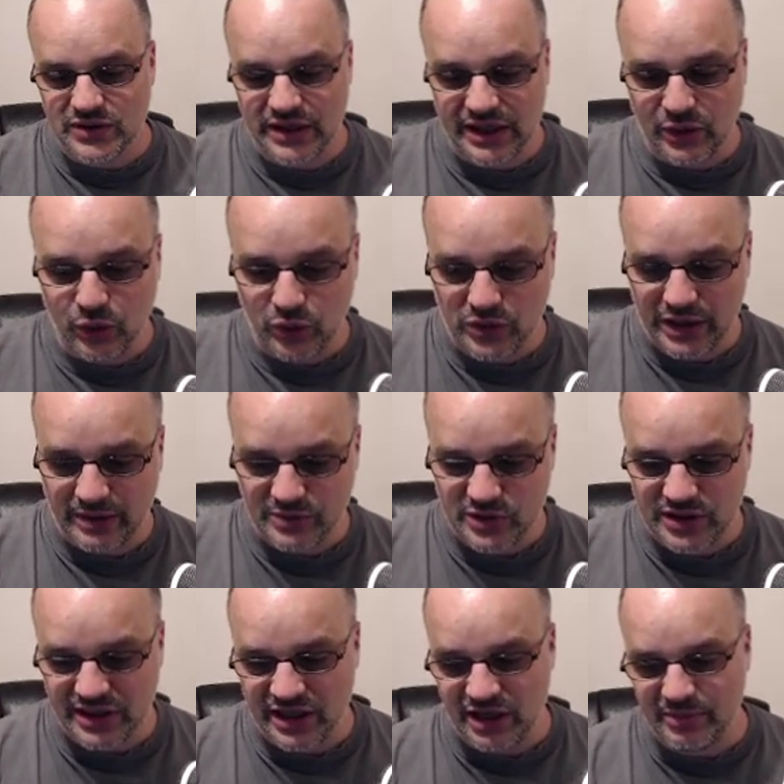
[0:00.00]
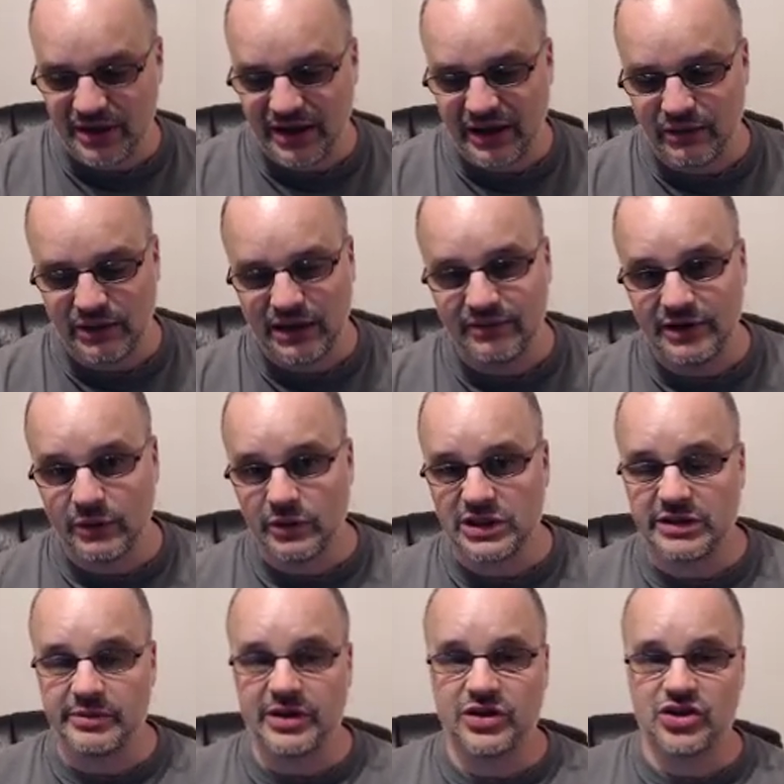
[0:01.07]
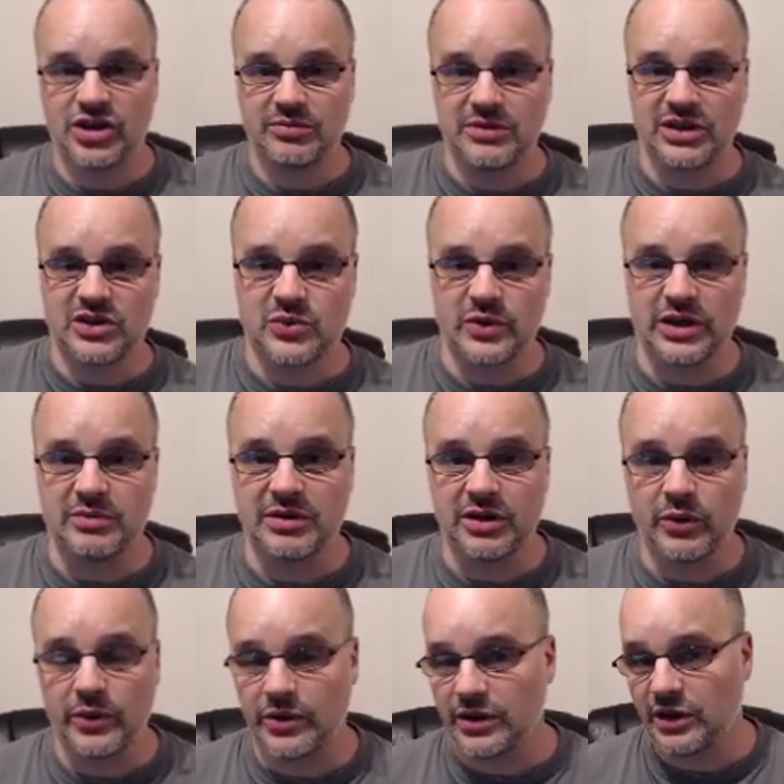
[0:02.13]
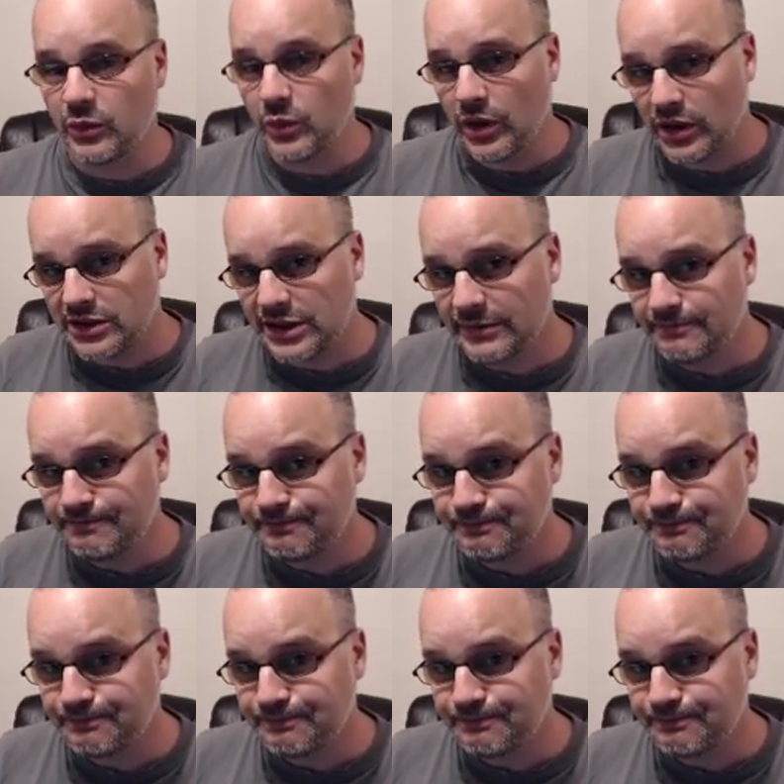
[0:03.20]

they all kept singing about how lovely it was to be a chimney sweep and no one got any work done.